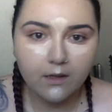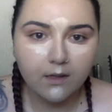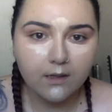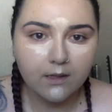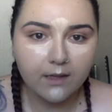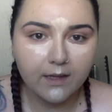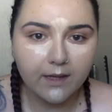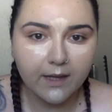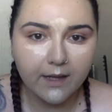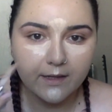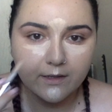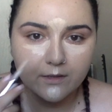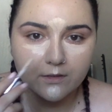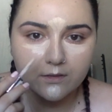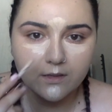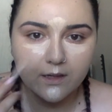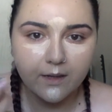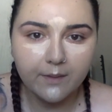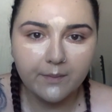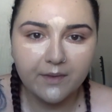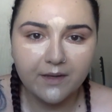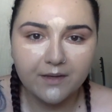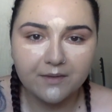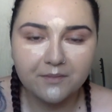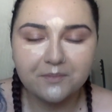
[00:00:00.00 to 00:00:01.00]
Like I
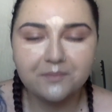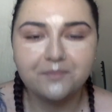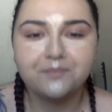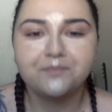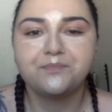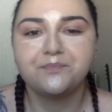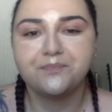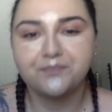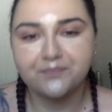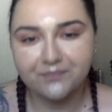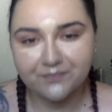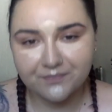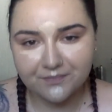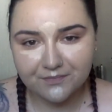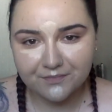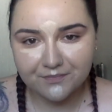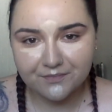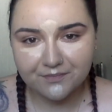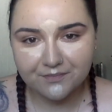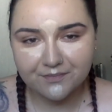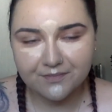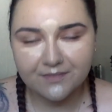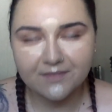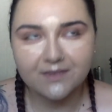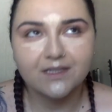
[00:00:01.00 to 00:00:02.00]
mean,
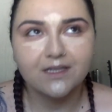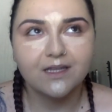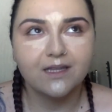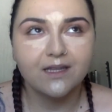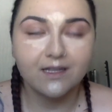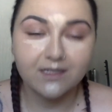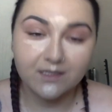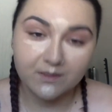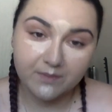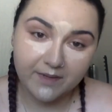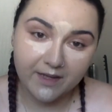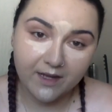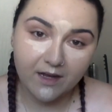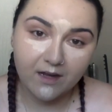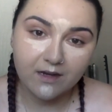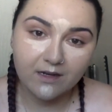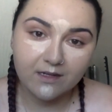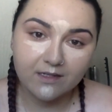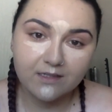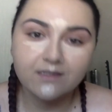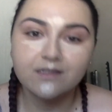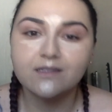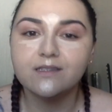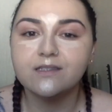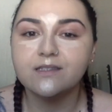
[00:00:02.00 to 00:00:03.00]
let's be
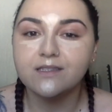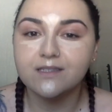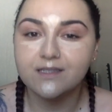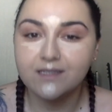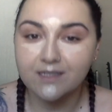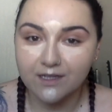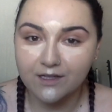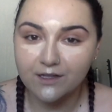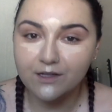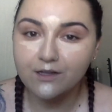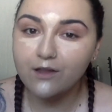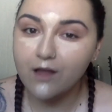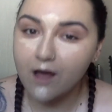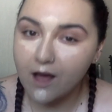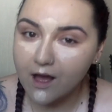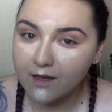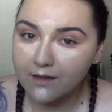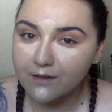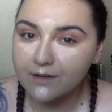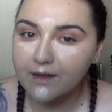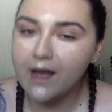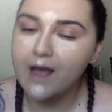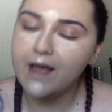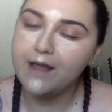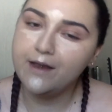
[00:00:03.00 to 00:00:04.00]
honest, this is still a lot.
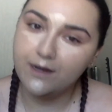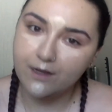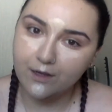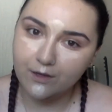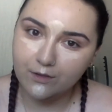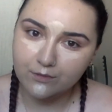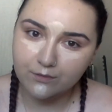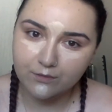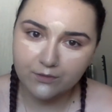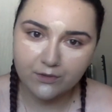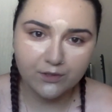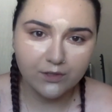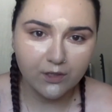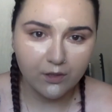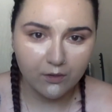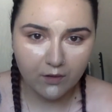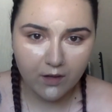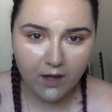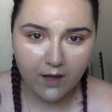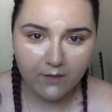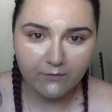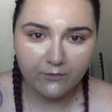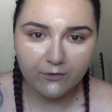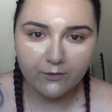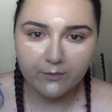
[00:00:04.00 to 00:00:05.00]
I know, don't
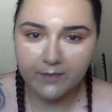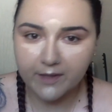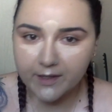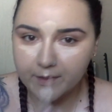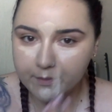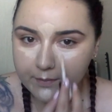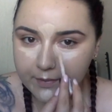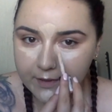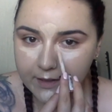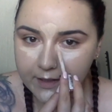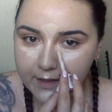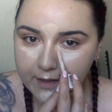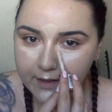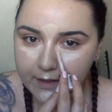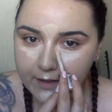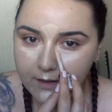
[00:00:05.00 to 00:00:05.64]
come for me, but